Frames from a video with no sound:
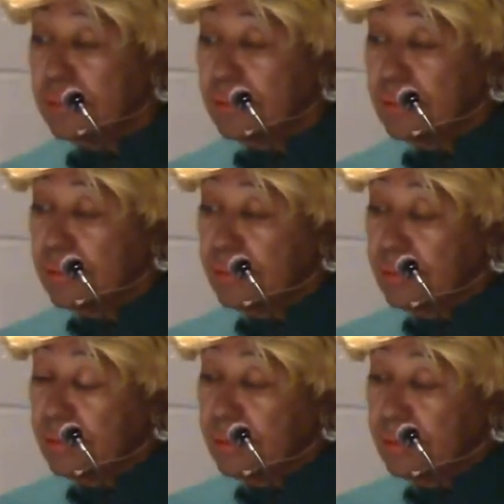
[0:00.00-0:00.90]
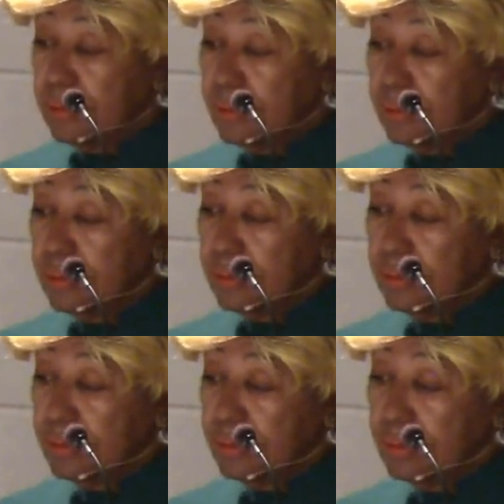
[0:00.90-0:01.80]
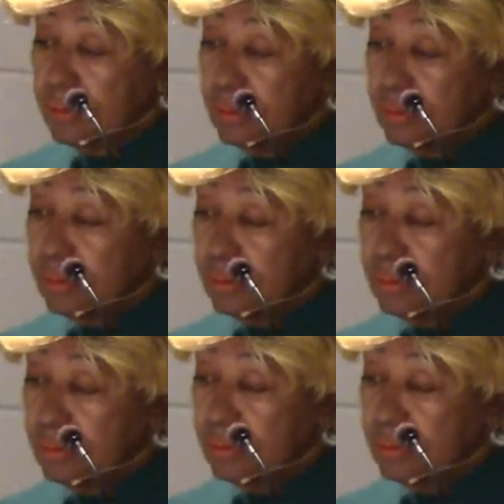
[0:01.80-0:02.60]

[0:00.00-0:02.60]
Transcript: Nobody speaks.